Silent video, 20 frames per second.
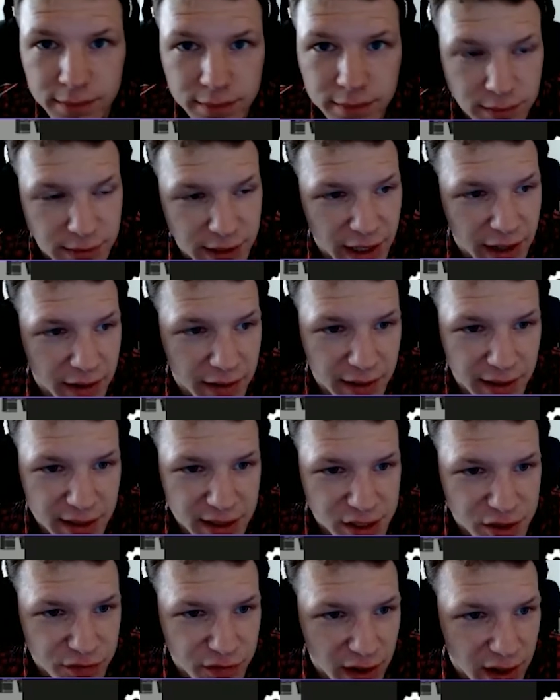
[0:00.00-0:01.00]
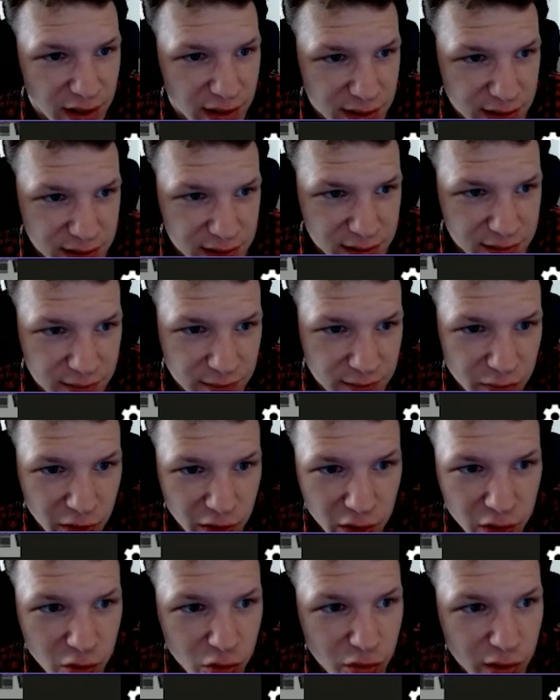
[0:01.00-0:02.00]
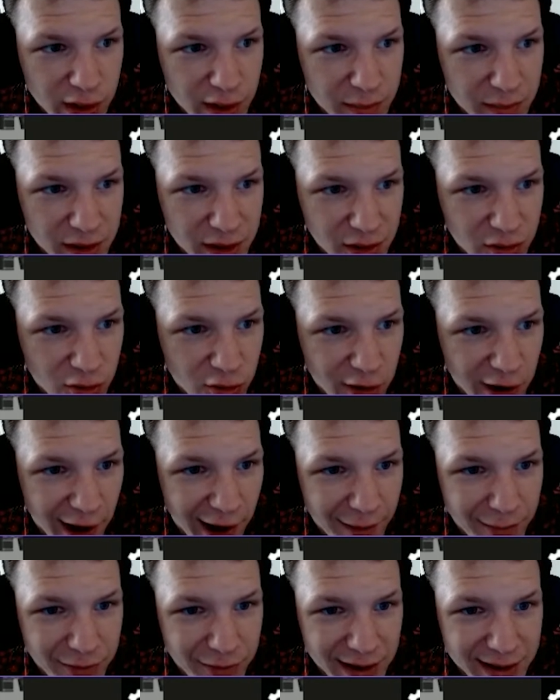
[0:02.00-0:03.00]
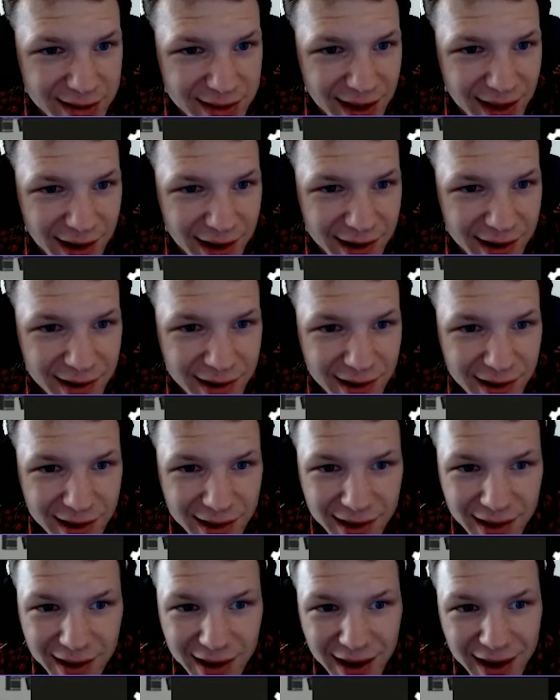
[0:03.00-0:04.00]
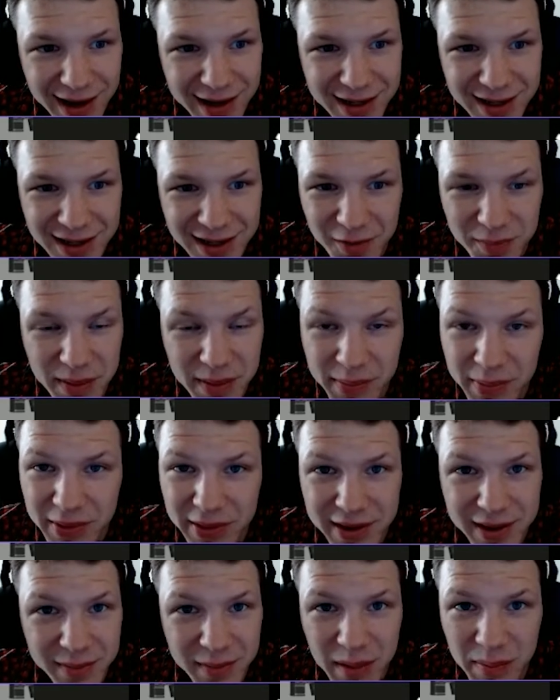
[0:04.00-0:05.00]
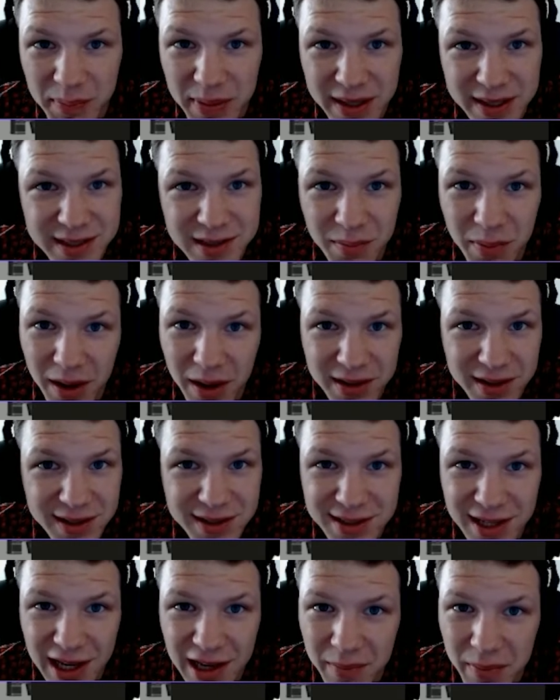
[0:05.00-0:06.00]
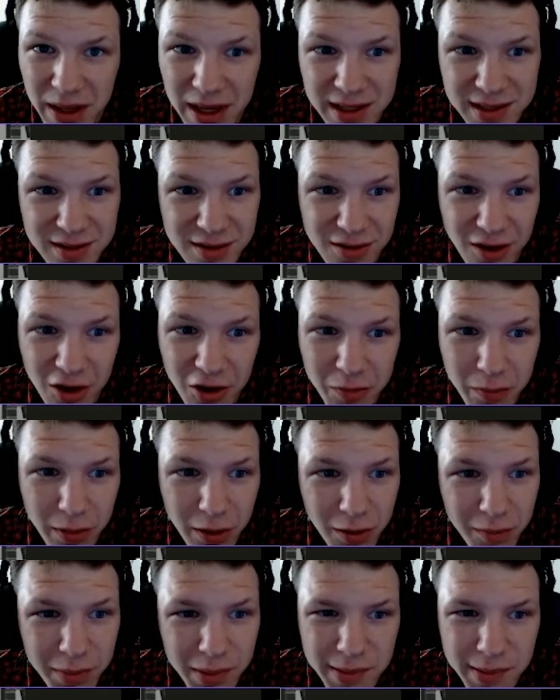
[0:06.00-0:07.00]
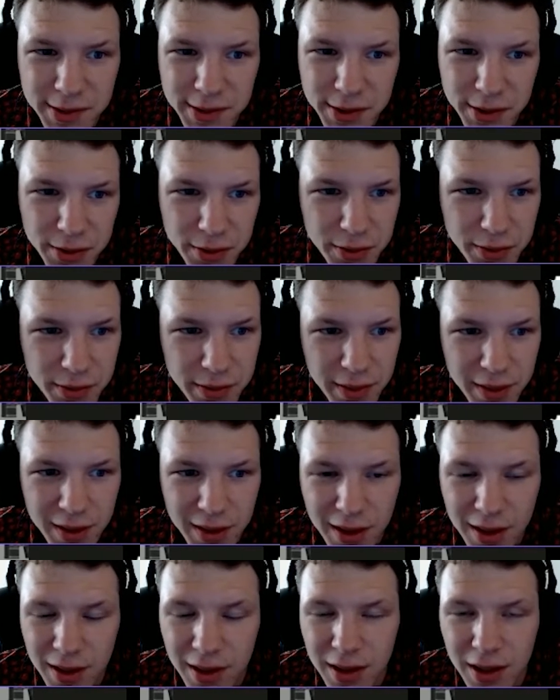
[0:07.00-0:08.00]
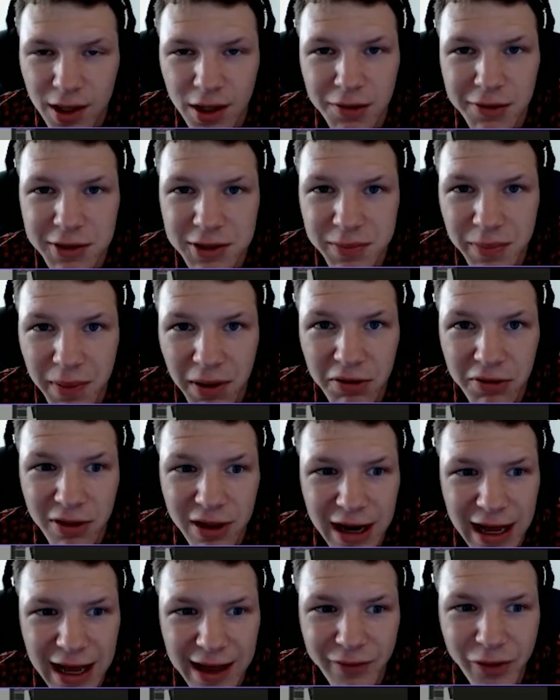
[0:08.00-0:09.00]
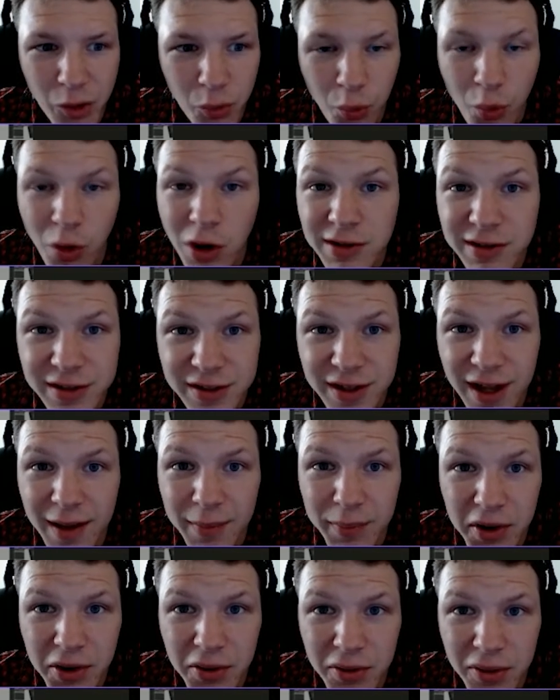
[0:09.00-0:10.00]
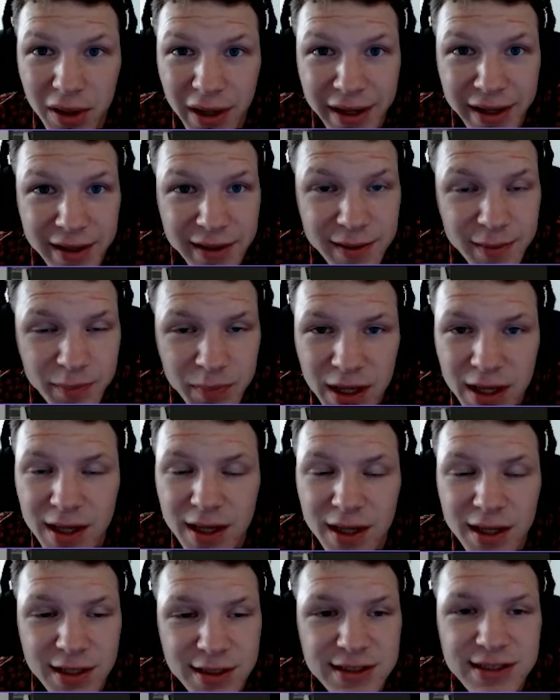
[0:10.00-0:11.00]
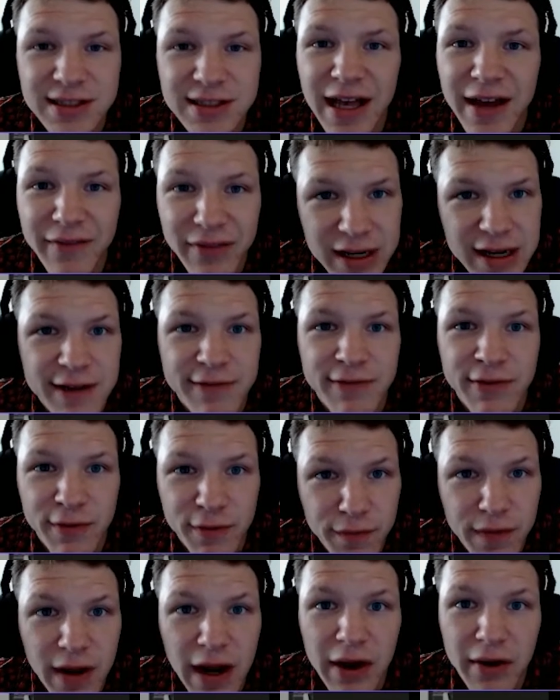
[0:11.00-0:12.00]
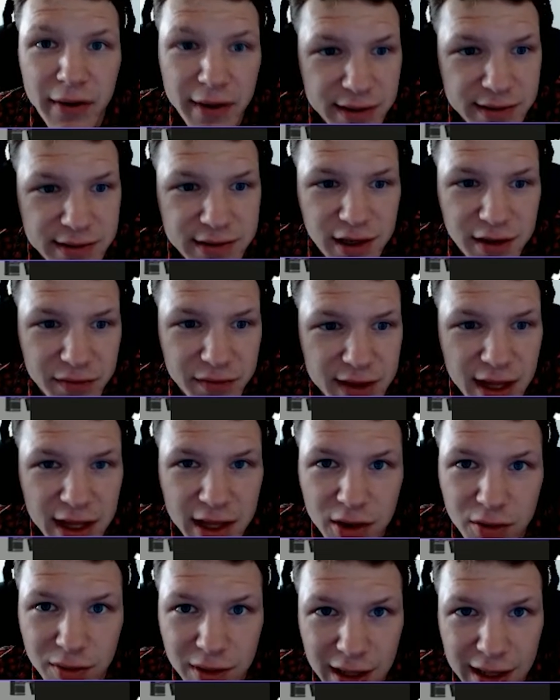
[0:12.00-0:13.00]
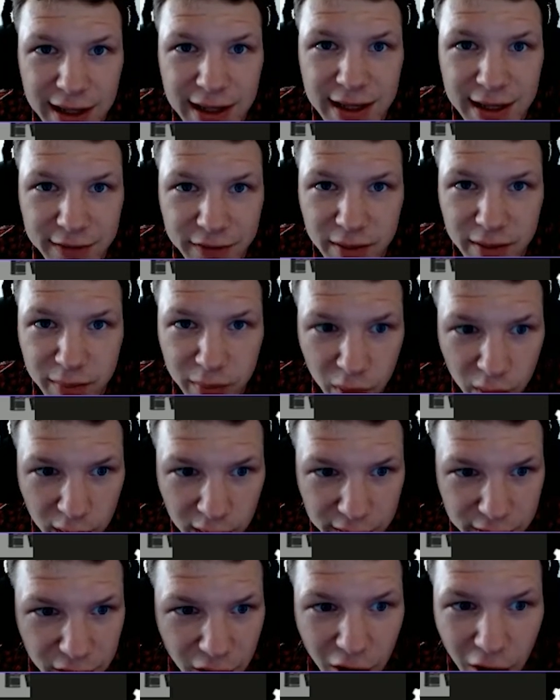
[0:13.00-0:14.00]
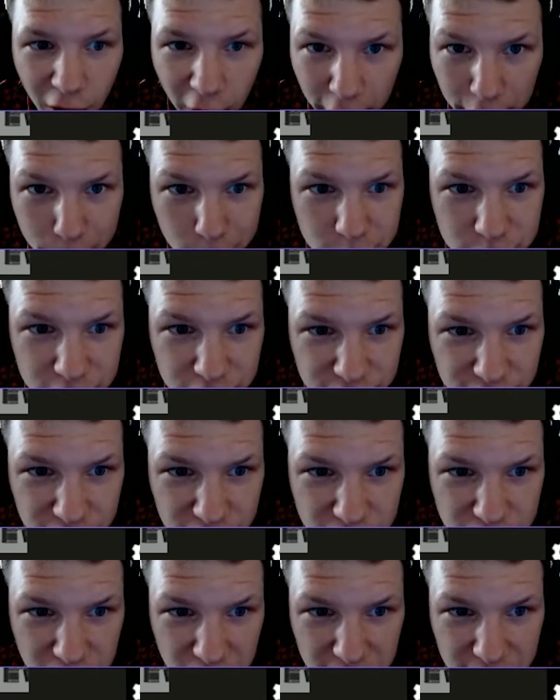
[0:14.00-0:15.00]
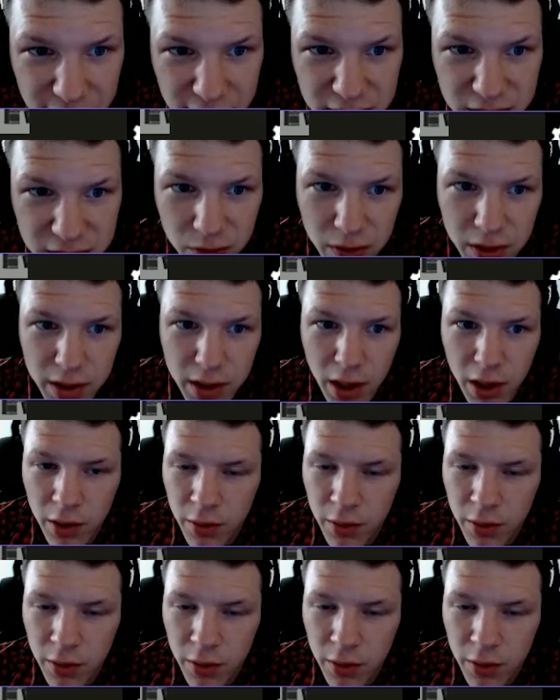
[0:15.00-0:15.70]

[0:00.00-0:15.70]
There it is, fellas. The cream of the crop right there. I already know people are going to be pissed about this Kbs Longbow, but dude, you know what's better than having one sniper you like? 7 different variants of it that you like even more. The Harbinger version of this one,